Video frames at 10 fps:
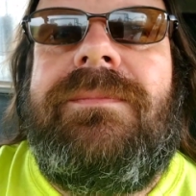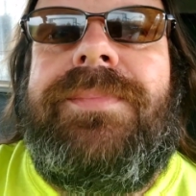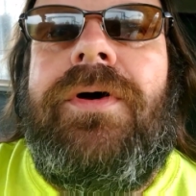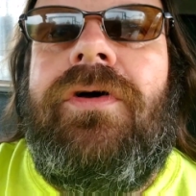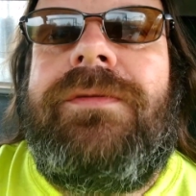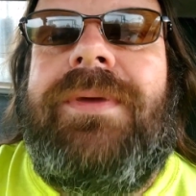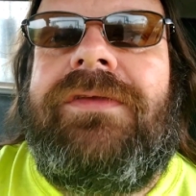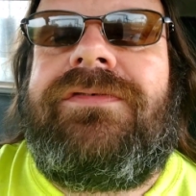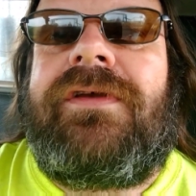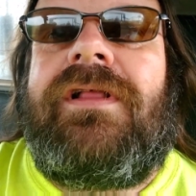pulling
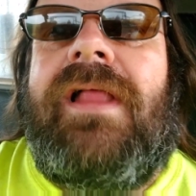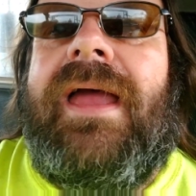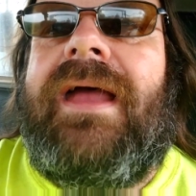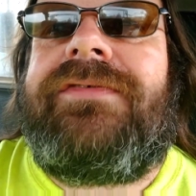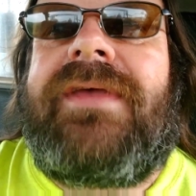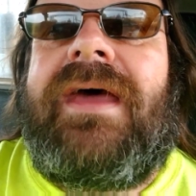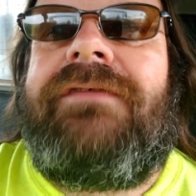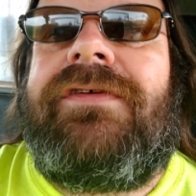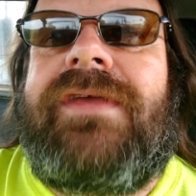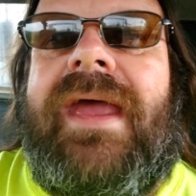pieces of glass out
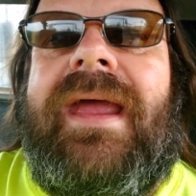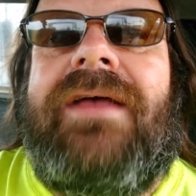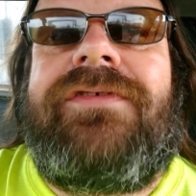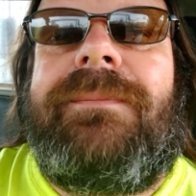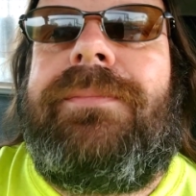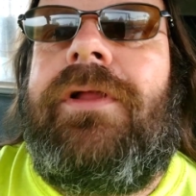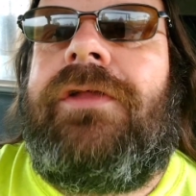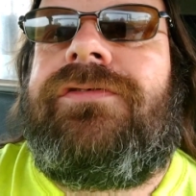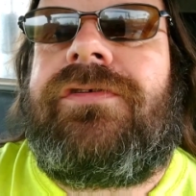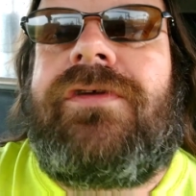of his ass and
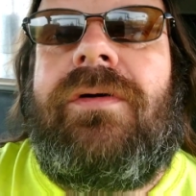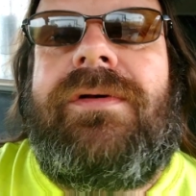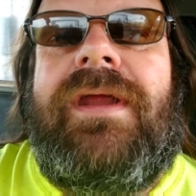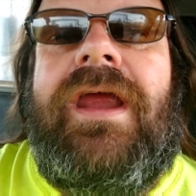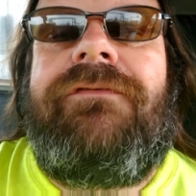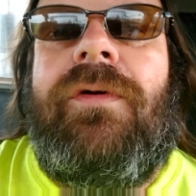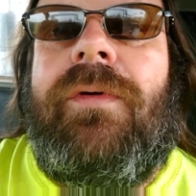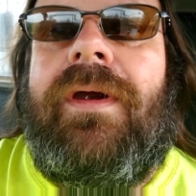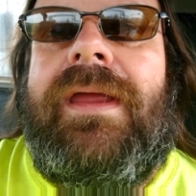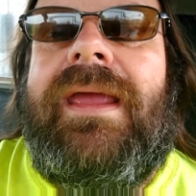blood just going
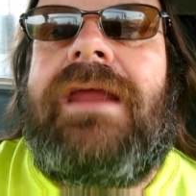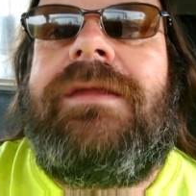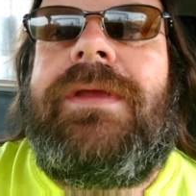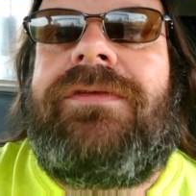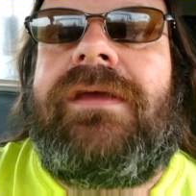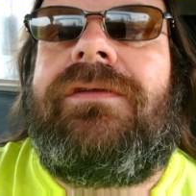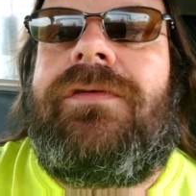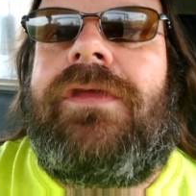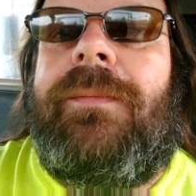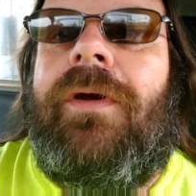everywhere. He had to be taken
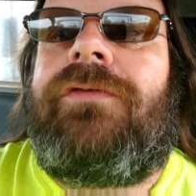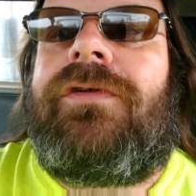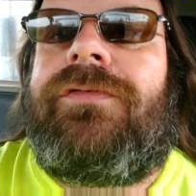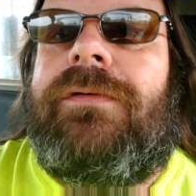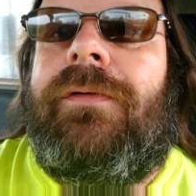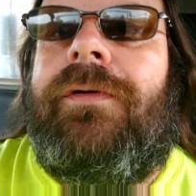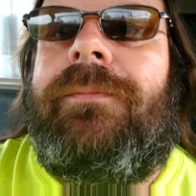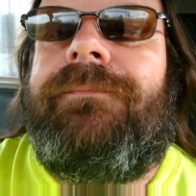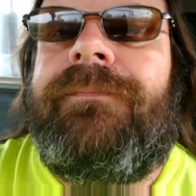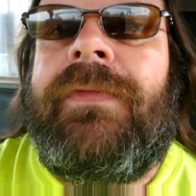to the emergency room.
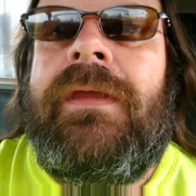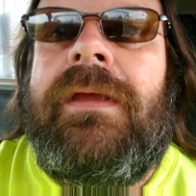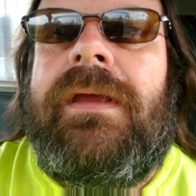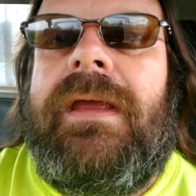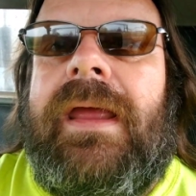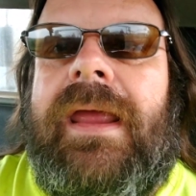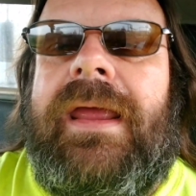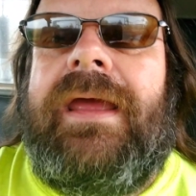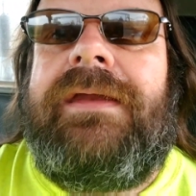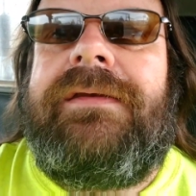
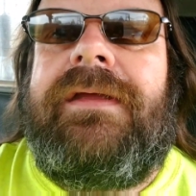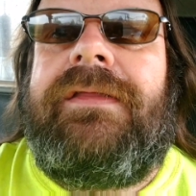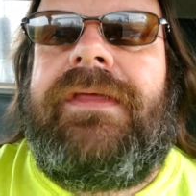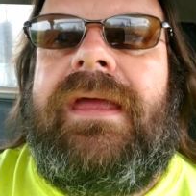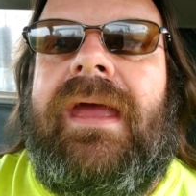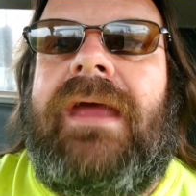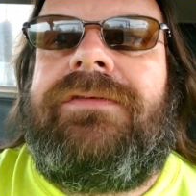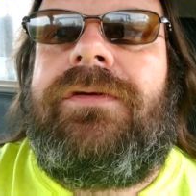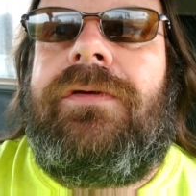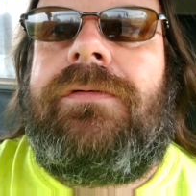And they
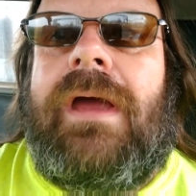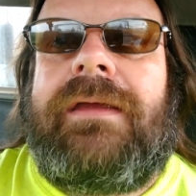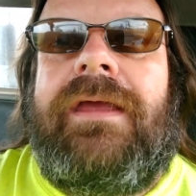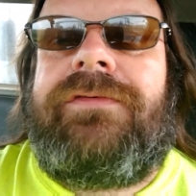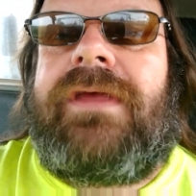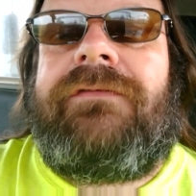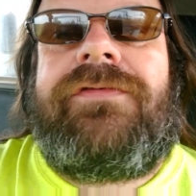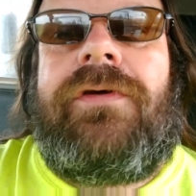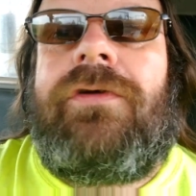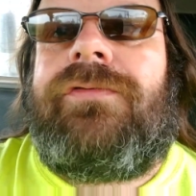had to, I guess, have
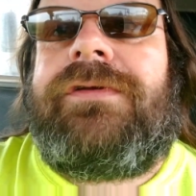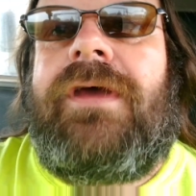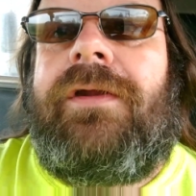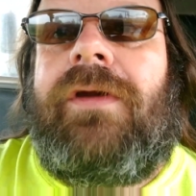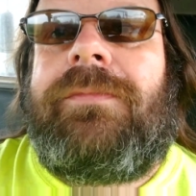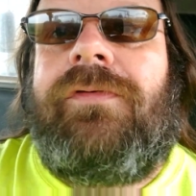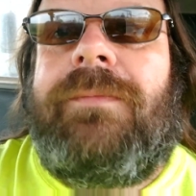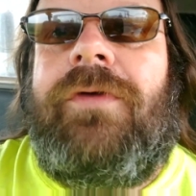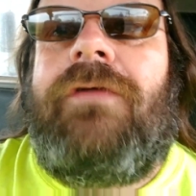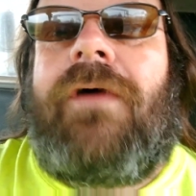surgery done on him to
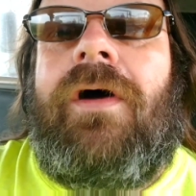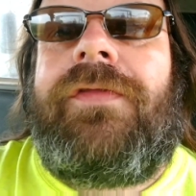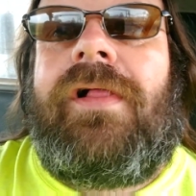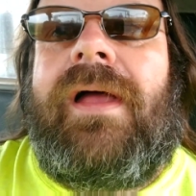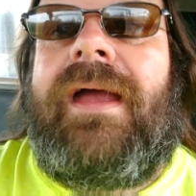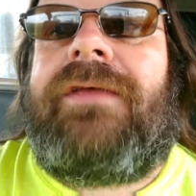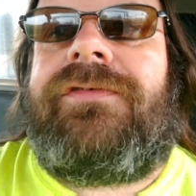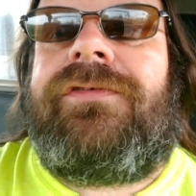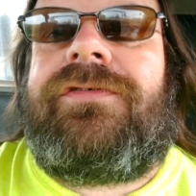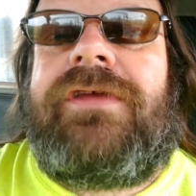remove all the
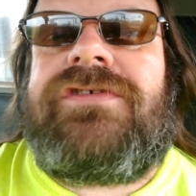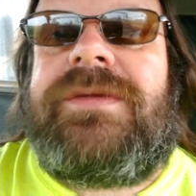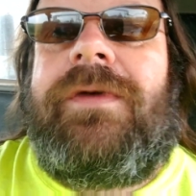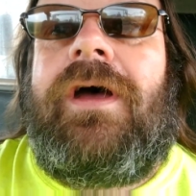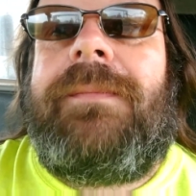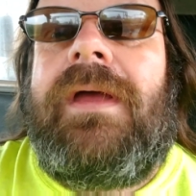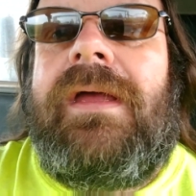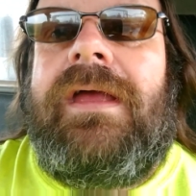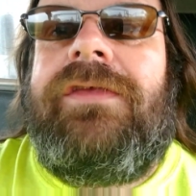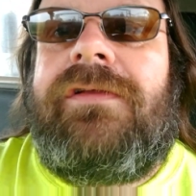glass and stitch him up.
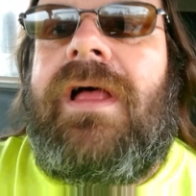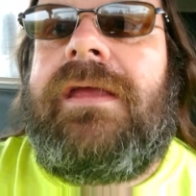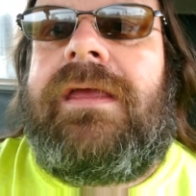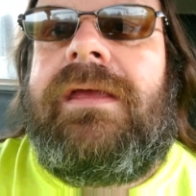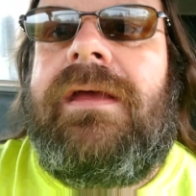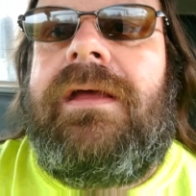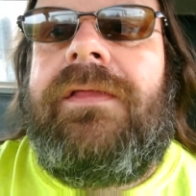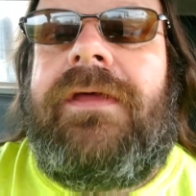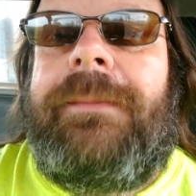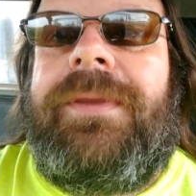He's lucky
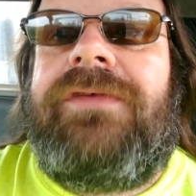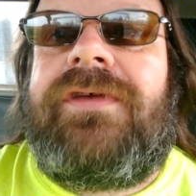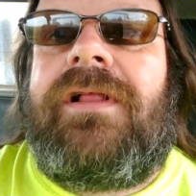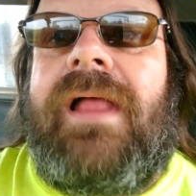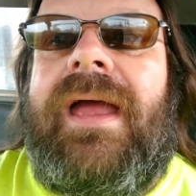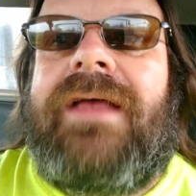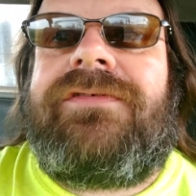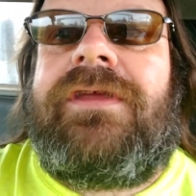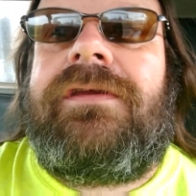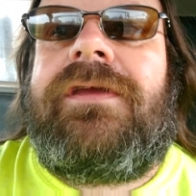that a piece of glass
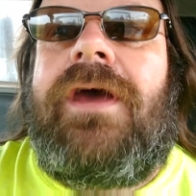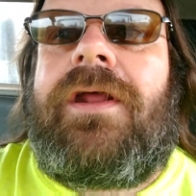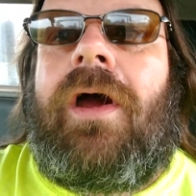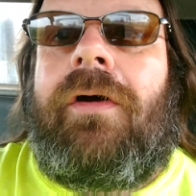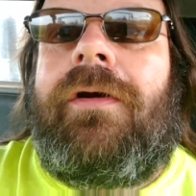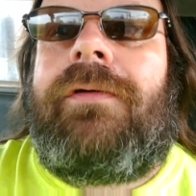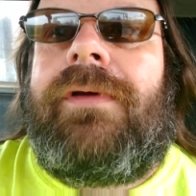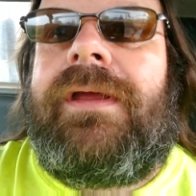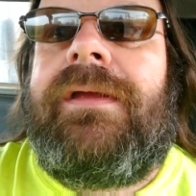didn't cut an artery